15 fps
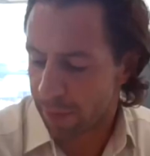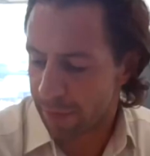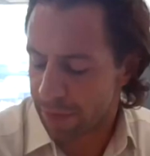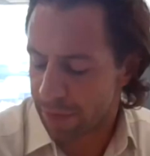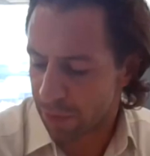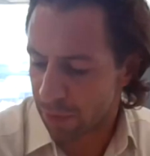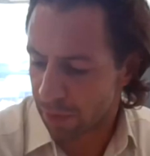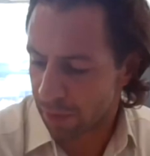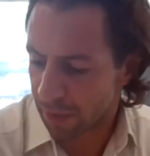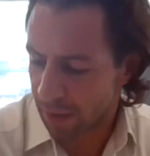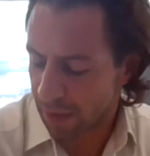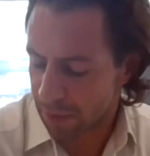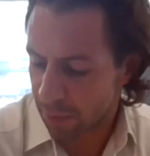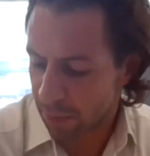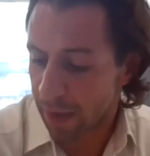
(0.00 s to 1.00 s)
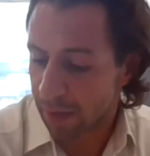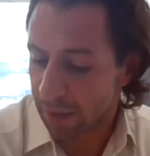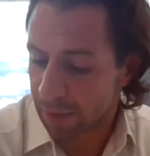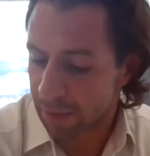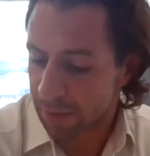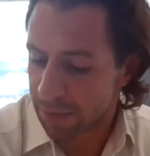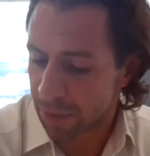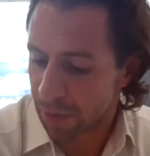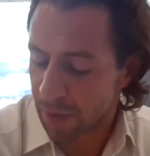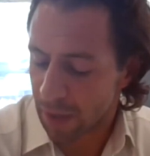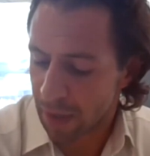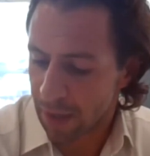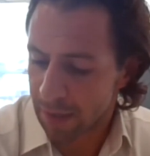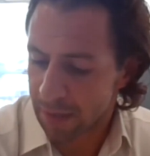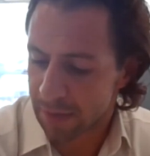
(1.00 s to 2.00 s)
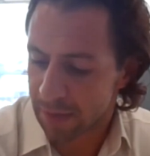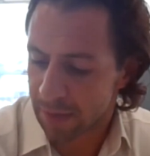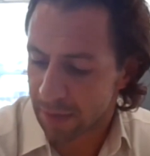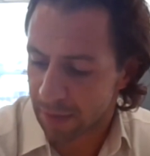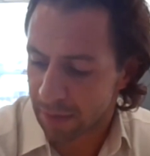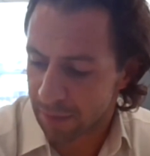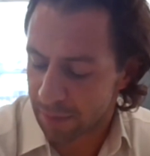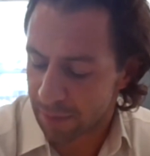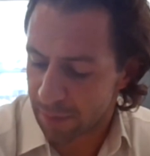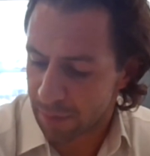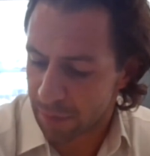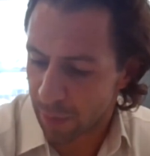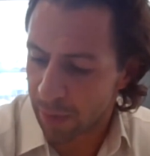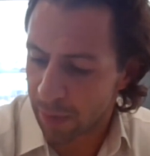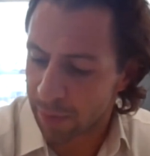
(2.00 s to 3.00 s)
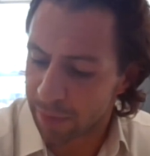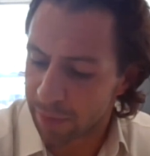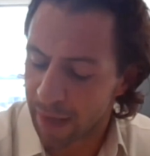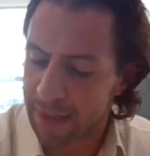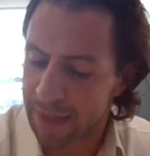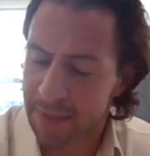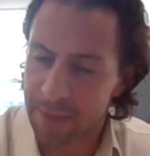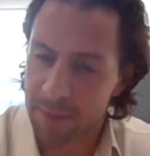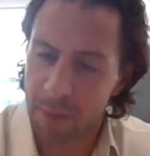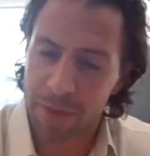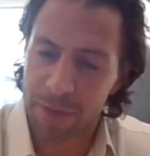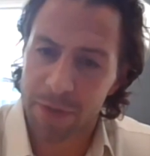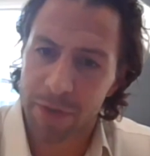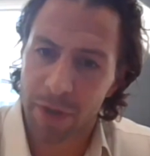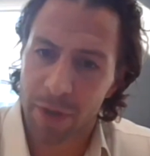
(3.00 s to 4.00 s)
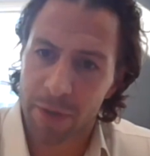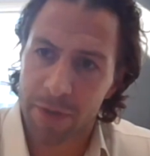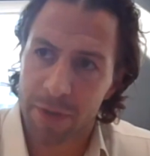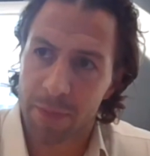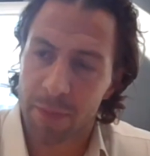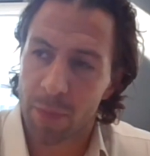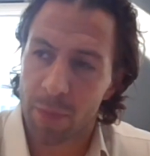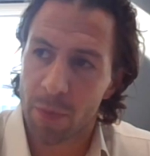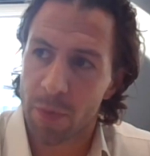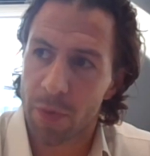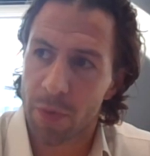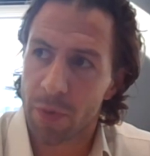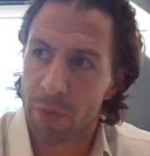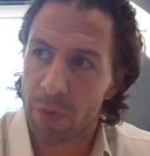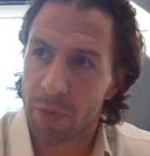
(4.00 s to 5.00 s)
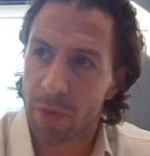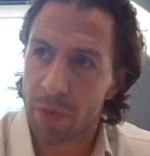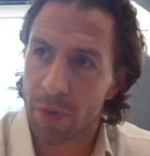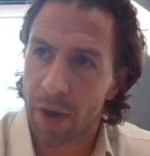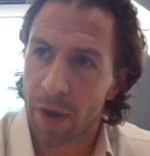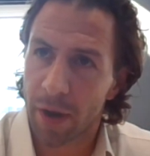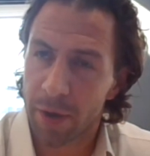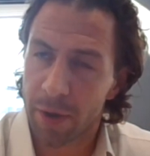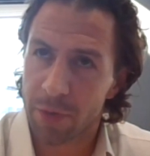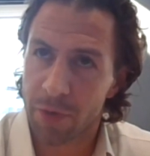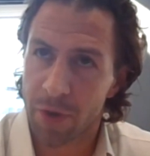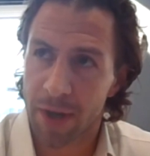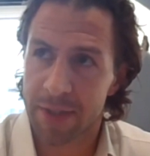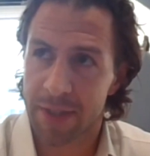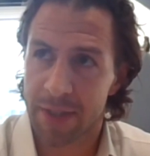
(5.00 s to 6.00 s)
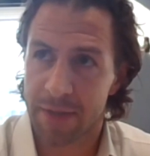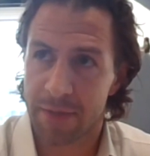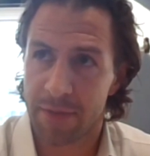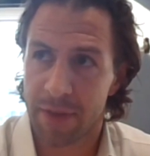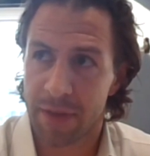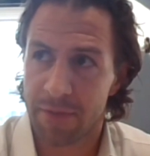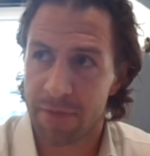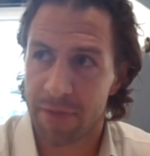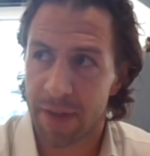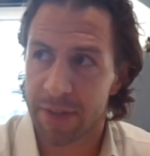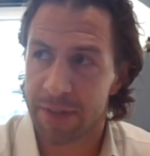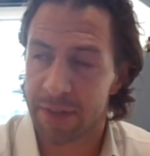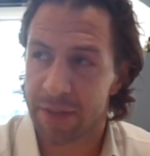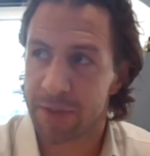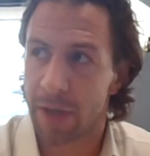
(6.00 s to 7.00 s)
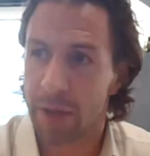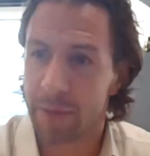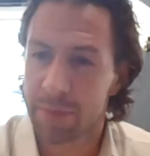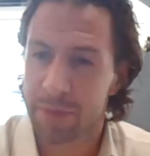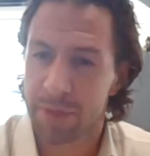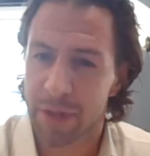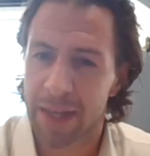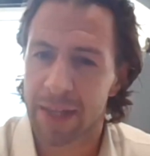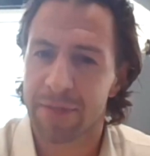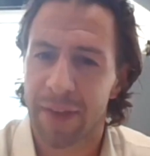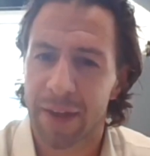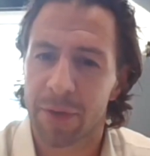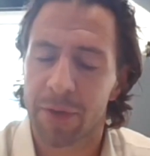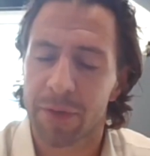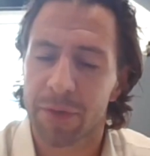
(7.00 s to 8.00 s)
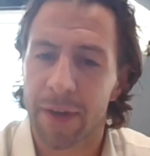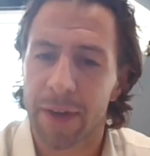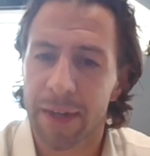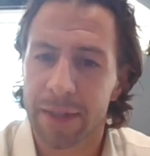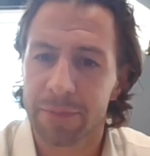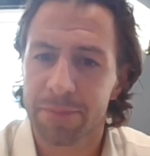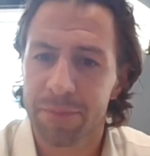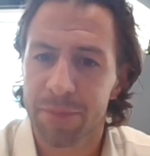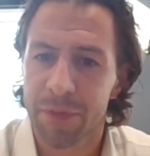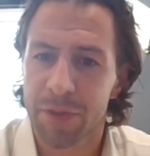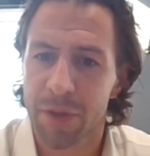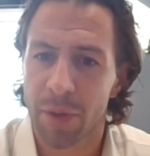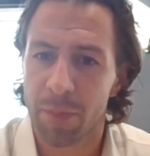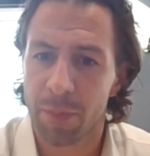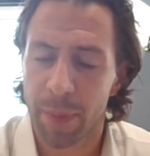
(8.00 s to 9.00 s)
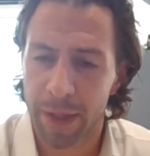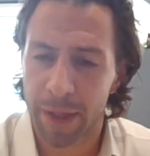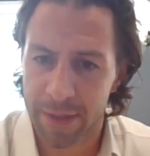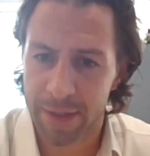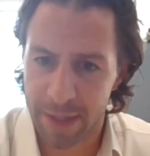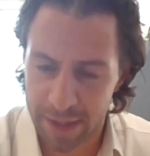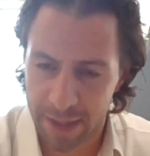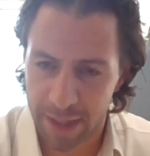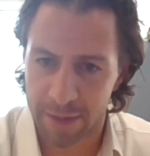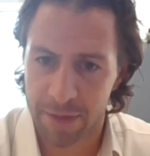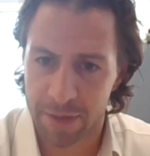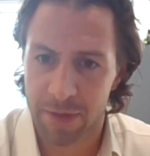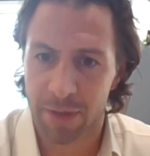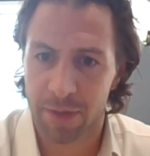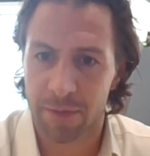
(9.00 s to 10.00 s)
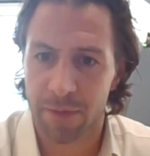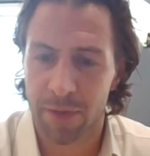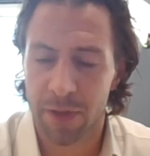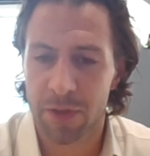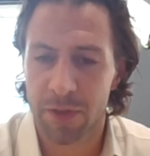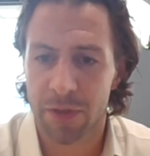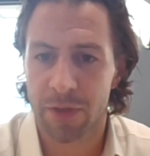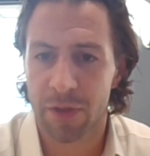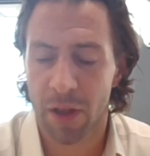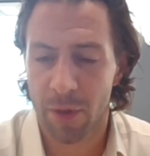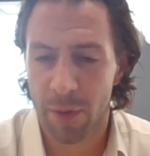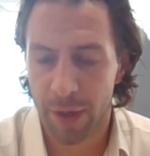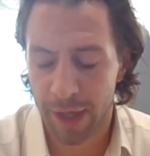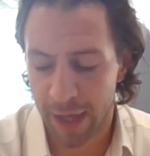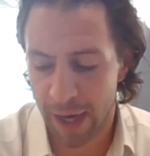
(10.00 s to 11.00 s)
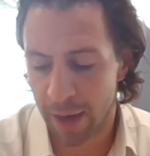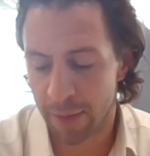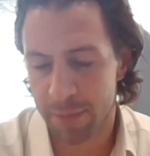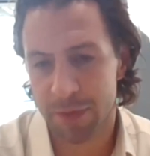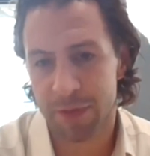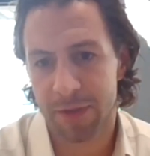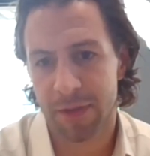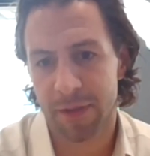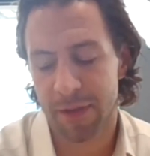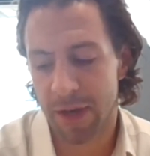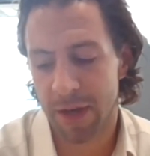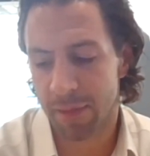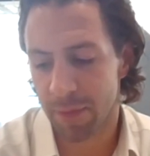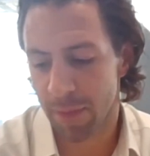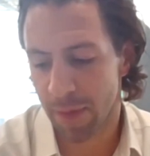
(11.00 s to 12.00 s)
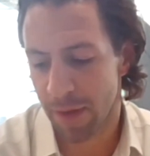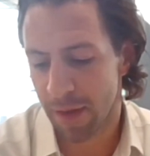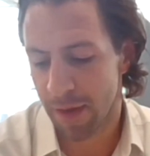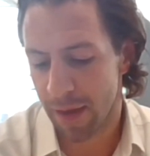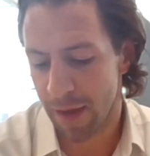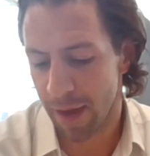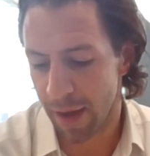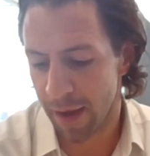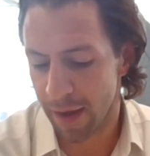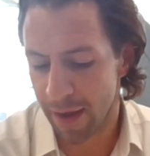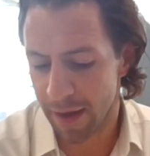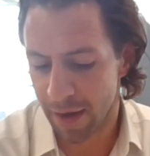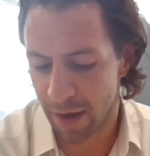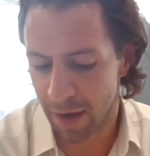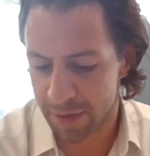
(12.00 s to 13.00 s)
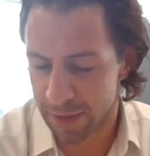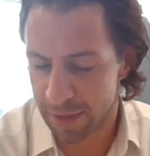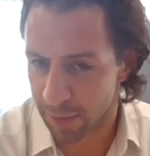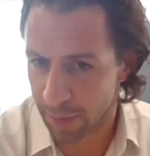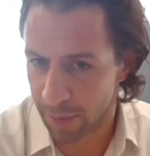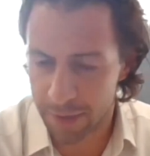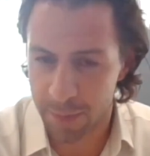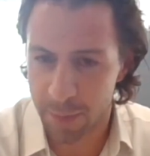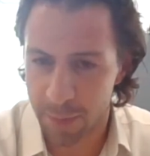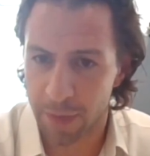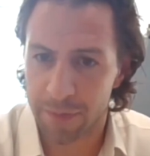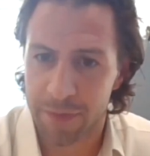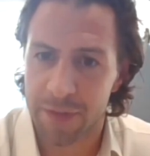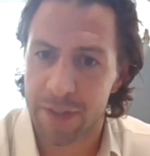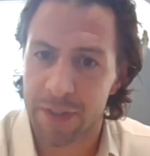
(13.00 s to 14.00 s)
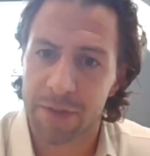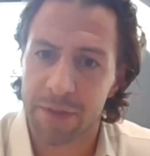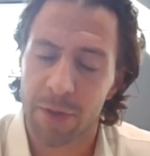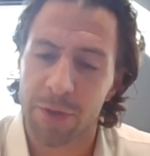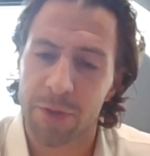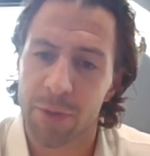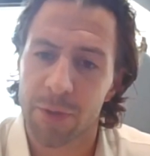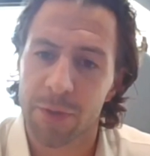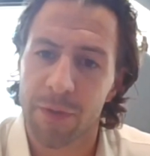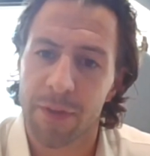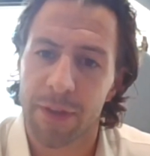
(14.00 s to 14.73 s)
we saw as well during the last kind of 12, 18 months or so, some more aggressive investor terms, so less founder friendly, so bigger discounts and conversion, lower caps, enhanced liquidation preferences, those sorts of